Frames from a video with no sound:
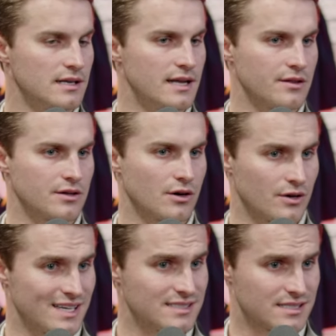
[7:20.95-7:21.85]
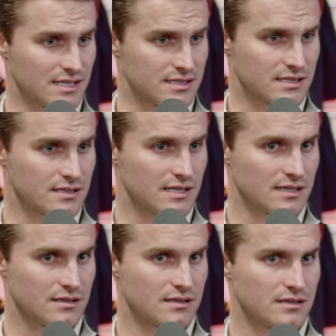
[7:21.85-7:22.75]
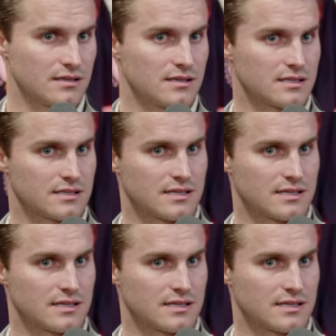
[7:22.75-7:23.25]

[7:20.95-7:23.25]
now that y'all are in season, it's